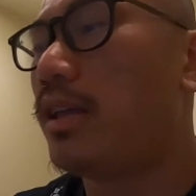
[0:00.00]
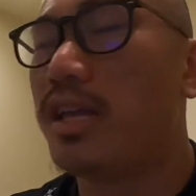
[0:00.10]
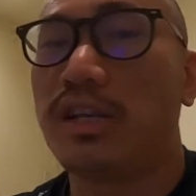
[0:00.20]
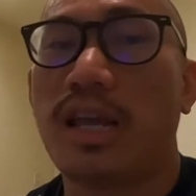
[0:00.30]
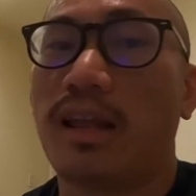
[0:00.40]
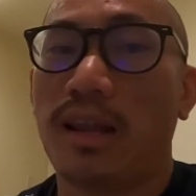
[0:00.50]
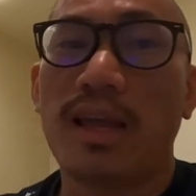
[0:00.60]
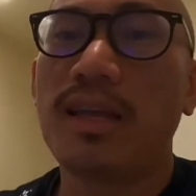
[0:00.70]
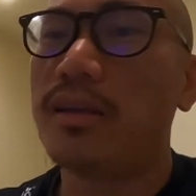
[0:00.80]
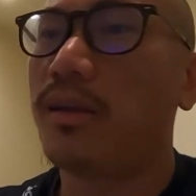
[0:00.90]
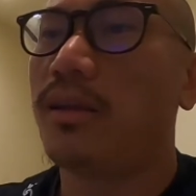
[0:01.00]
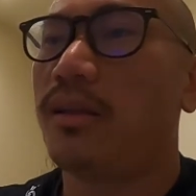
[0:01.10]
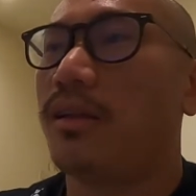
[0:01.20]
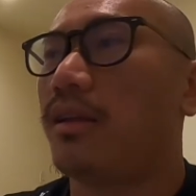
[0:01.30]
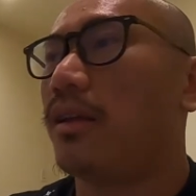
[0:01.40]
in LA,
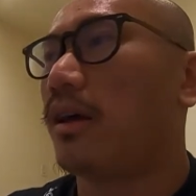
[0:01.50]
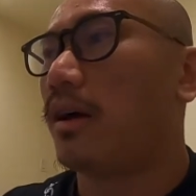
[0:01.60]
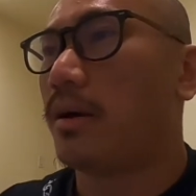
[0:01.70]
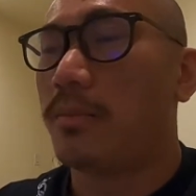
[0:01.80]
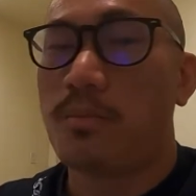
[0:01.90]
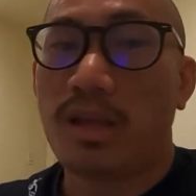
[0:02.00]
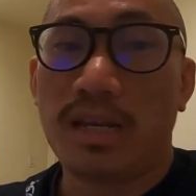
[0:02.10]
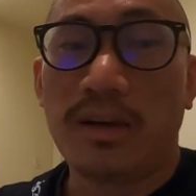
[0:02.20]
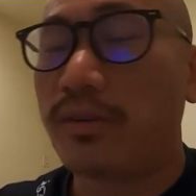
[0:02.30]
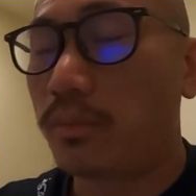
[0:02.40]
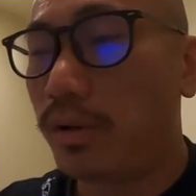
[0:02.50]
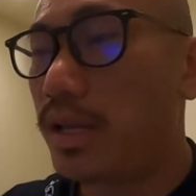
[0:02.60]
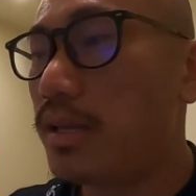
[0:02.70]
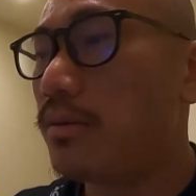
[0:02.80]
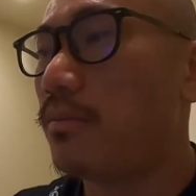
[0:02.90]

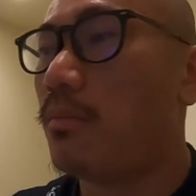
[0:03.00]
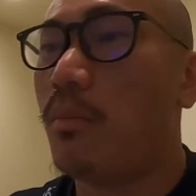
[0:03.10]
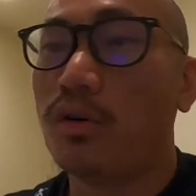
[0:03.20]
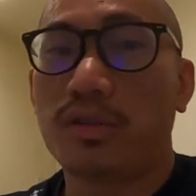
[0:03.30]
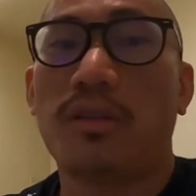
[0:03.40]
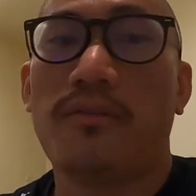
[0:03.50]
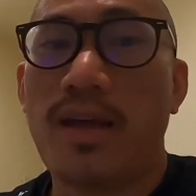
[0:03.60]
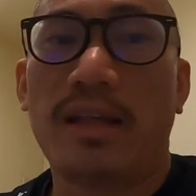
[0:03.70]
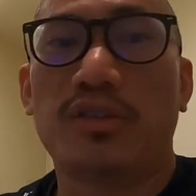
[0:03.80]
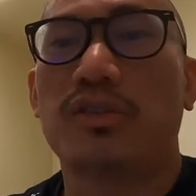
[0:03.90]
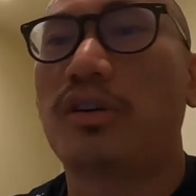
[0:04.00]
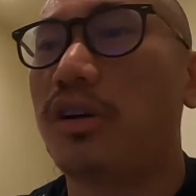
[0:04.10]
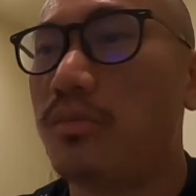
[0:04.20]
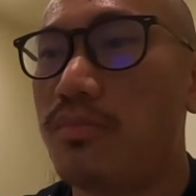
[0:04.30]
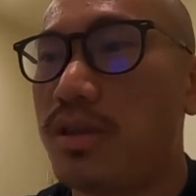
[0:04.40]
inevitably most of the fans are
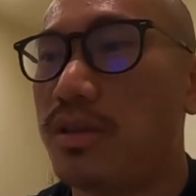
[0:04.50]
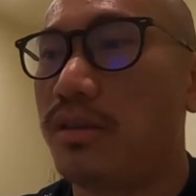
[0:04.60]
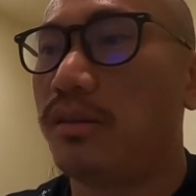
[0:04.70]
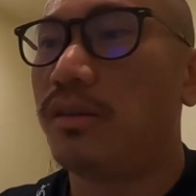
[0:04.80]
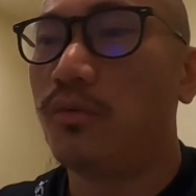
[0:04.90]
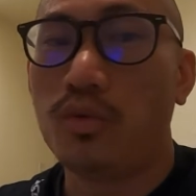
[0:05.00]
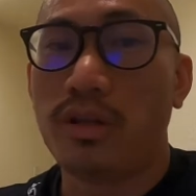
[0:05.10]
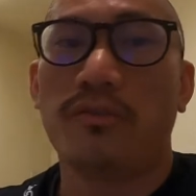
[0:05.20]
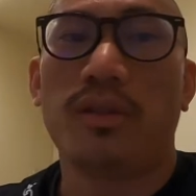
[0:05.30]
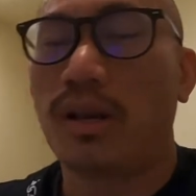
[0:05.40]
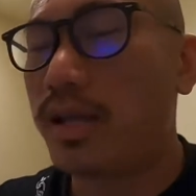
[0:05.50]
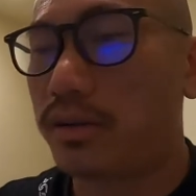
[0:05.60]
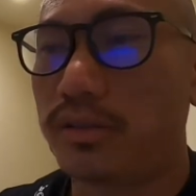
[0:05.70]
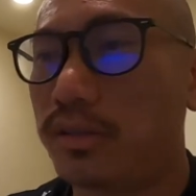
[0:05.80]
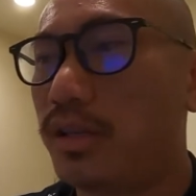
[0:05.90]
going to be rooting for the
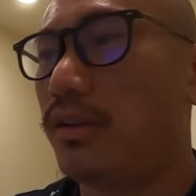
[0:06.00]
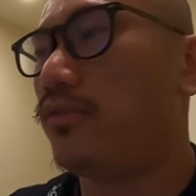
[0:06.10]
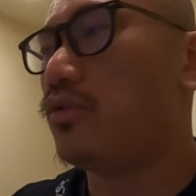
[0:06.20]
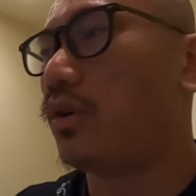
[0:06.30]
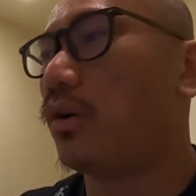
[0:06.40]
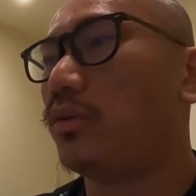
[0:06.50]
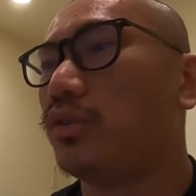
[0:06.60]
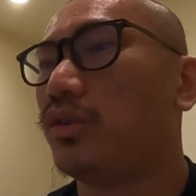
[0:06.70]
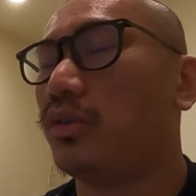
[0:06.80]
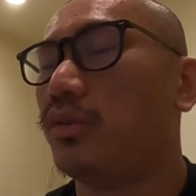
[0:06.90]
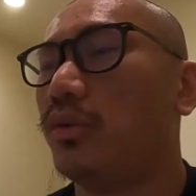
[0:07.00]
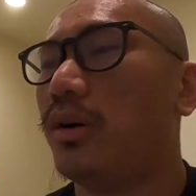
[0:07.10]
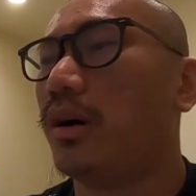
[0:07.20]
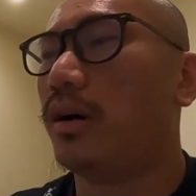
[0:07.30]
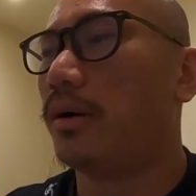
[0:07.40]
Lakers. If you go to
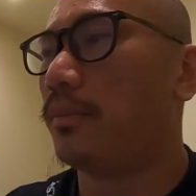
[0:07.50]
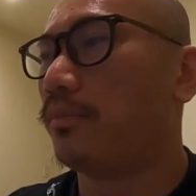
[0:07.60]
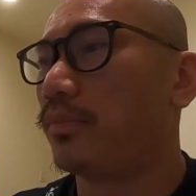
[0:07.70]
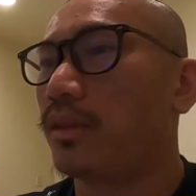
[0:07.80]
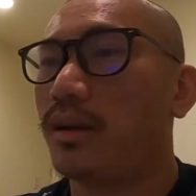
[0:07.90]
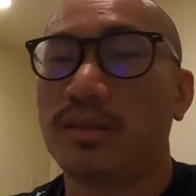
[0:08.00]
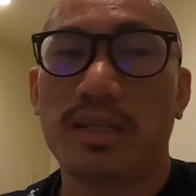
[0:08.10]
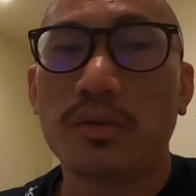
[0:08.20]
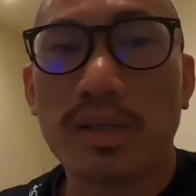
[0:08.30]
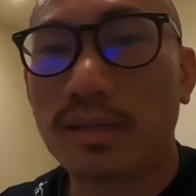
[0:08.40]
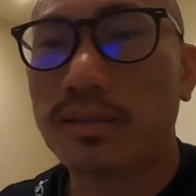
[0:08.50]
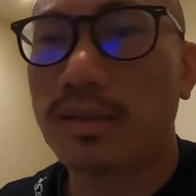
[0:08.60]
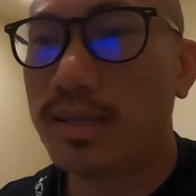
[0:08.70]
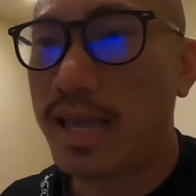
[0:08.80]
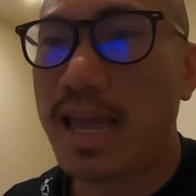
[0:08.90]
a Celtics
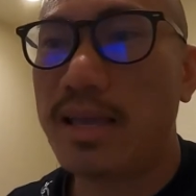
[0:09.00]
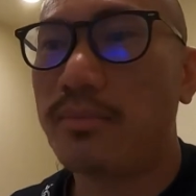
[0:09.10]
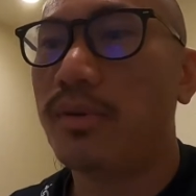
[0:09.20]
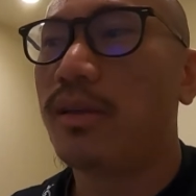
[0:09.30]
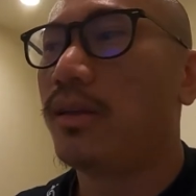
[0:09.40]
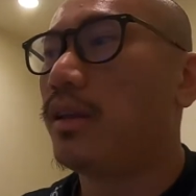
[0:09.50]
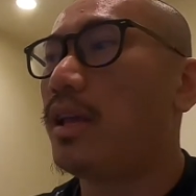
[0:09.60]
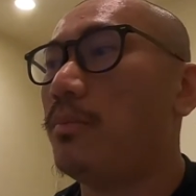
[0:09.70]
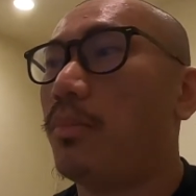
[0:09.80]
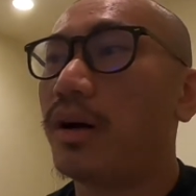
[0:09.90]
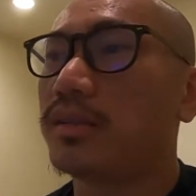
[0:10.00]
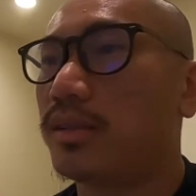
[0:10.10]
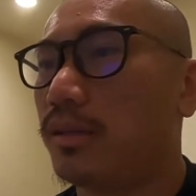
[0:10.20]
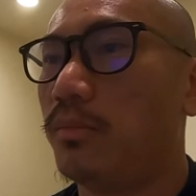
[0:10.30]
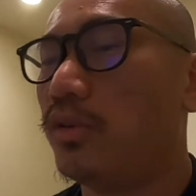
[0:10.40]
game in
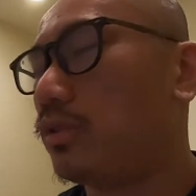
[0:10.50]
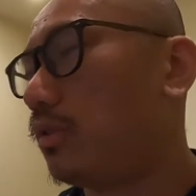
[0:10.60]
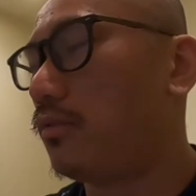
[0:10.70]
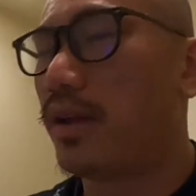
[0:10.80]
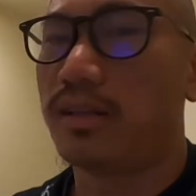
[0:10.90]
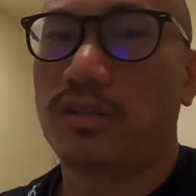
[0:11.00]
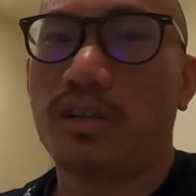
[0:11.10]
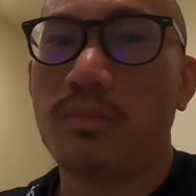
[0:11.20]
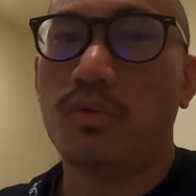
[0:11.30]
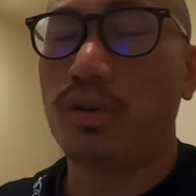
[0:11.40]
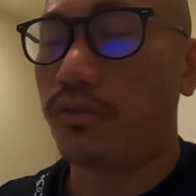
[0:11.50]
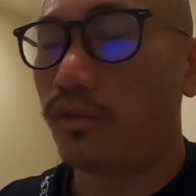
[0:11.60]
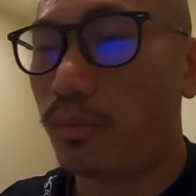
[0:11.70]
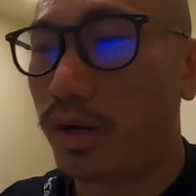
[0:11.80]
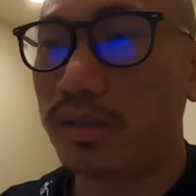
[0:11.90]
Boston, most of the fans are going to be rooting
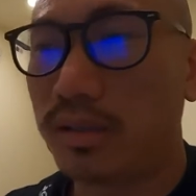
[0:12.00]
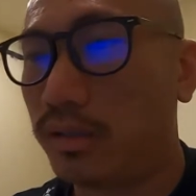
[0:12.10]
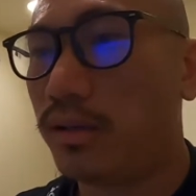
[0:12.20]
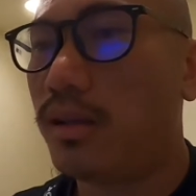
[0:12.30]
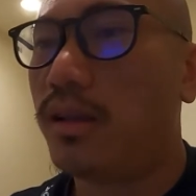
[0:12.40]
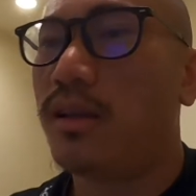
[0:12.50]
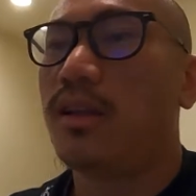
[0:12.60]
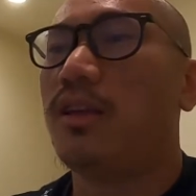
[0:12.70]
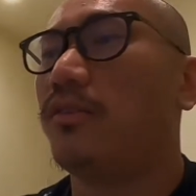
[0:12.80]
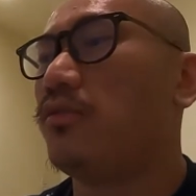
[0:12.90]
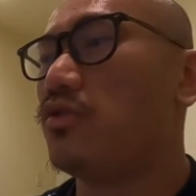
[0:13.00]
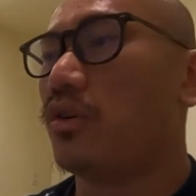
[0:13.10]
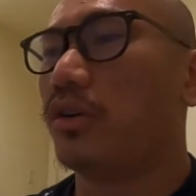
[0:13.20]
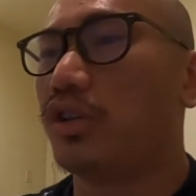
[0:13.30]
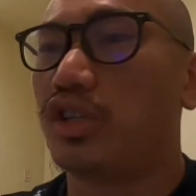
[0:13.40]
for Boston. If you
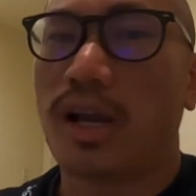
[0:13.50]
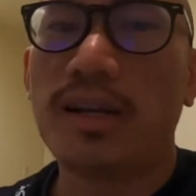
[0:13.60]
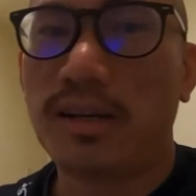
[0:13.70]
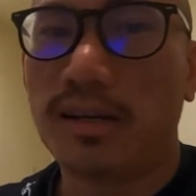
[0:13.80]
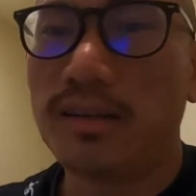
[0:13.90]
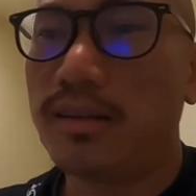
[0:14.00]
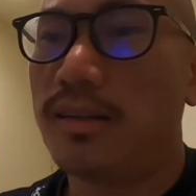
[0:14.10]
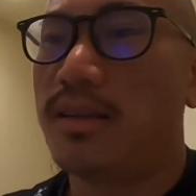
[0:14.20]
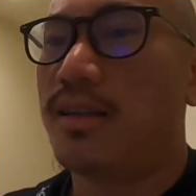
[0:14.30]
go to China,